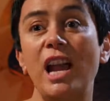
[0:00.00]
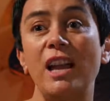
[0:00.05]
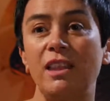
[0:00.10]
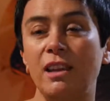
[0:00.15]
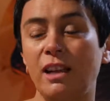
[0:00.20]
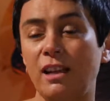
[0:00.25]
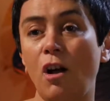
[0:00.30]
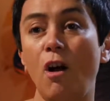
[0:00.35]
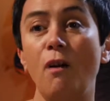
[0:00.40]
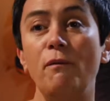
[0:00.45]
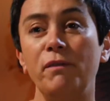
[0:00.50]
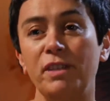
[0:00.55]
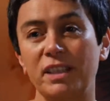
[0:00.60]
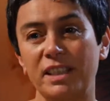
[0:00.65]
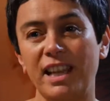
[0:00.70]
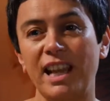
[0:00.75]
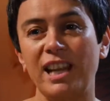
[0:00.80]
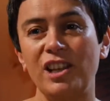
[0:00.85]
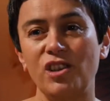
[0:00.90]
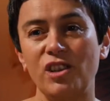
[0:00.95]
other
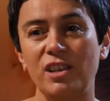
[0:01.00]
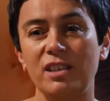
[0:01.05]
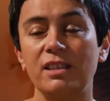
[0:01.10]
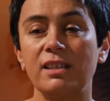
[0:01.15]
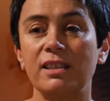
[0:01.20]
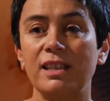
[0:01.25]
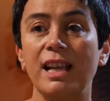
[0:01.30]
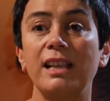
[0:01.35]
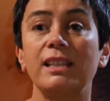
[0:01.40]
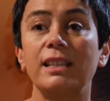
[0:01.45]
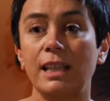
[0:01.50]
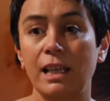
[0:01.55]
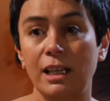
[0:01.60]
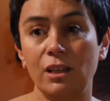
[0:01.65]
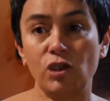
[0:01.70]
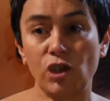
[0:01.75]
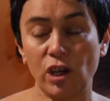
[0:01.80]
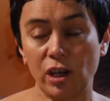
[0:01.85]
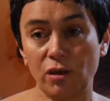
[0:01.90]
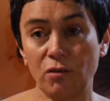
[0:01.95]
conversations start to
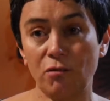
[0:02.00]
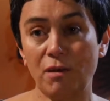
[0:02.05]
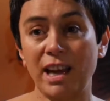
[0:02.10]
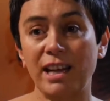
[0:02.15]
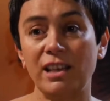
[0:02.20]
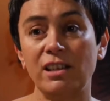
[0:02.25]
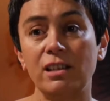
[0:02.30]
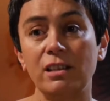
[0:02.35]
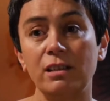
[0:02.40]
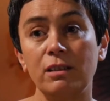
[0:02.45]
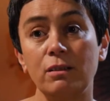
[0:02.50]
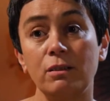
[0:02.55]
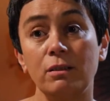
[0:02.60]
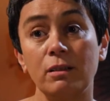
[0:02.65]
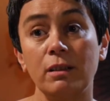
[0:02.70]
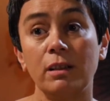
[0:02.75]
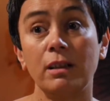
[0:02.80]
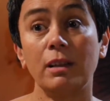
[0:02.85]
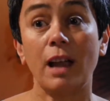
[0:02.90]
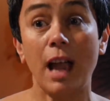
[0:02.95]
get generated
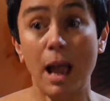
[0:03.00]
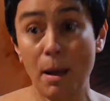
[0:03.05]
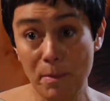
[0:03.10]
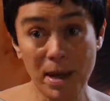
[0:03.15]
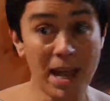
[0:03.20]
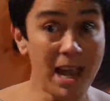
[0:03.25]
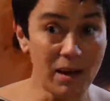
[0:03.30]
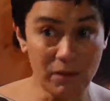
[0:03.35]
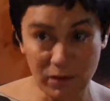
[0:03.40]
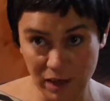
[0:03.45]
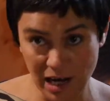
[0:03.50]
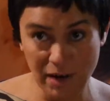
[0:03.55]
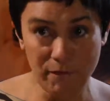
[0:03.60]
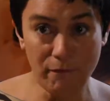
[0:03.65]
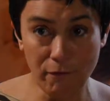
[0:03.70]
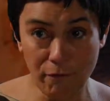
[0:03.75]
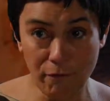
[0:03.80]
about and